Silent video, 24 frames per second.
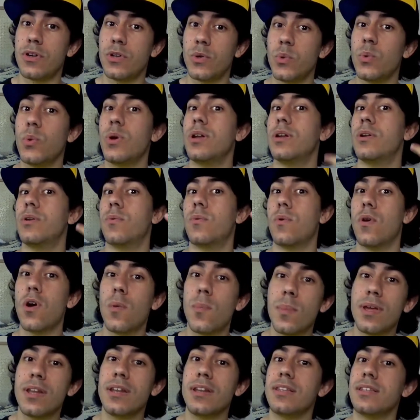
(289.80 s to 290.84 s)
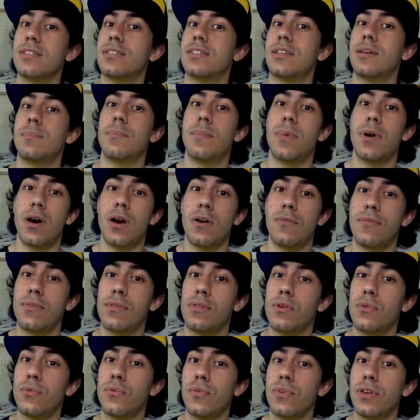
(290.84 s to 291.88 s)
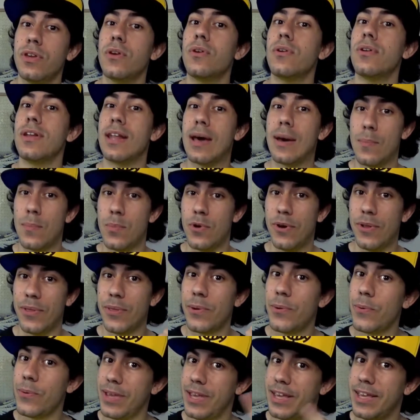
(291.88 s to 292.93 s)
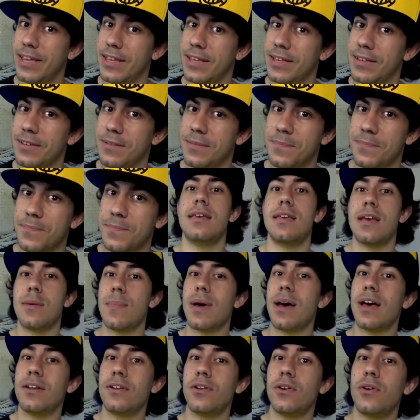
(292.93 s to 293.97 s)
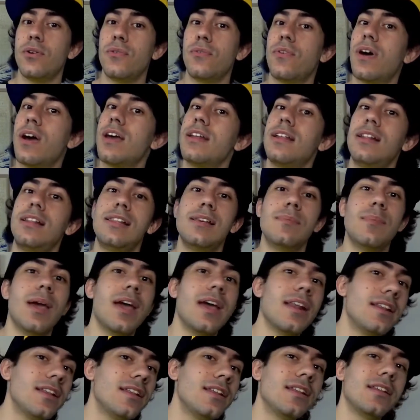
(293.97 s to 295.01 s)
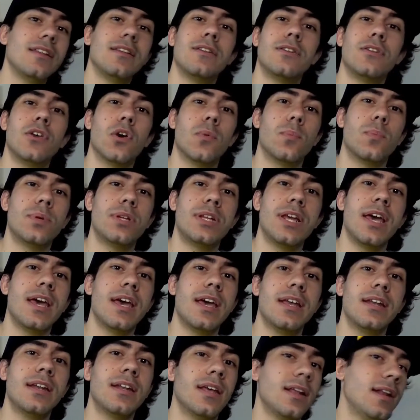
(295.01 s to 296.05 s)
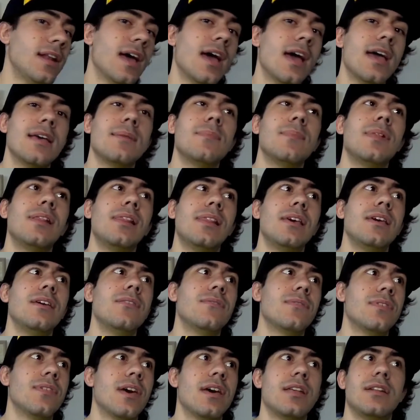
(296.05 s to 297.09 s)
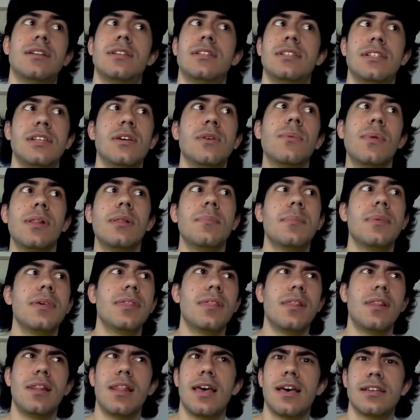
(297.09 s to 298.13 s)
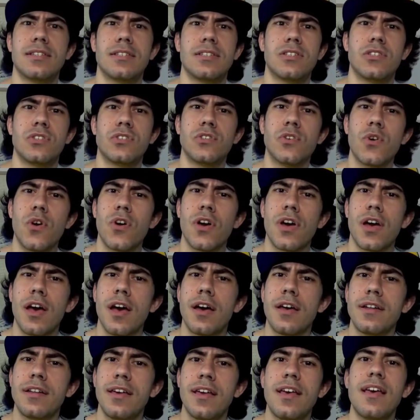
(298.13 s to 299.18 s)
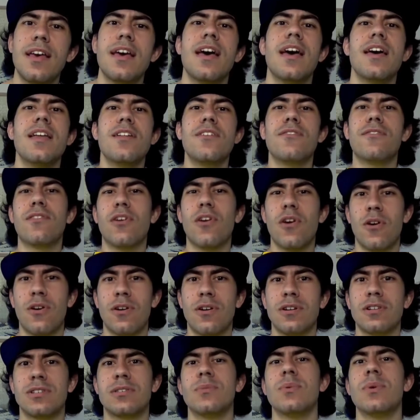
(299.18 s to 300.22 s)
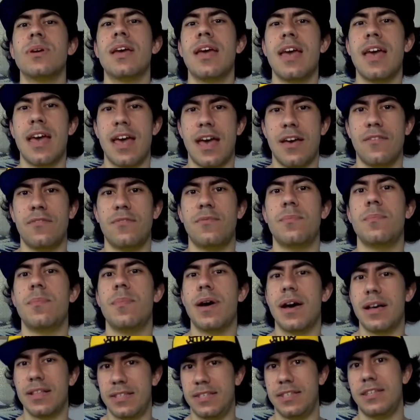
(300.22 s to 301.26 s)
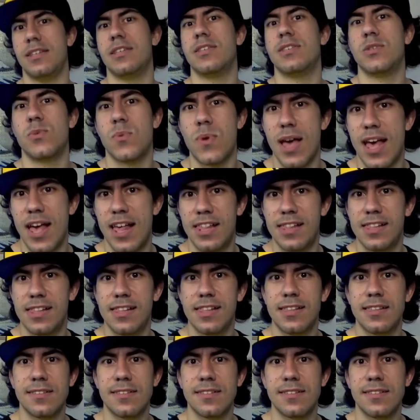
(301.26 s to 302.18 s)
2 and Robin is above Luffy on number 3. Yamato finally made it in top 10, and I believe that she will be the last straw hat, and of course we have Bacchy as well.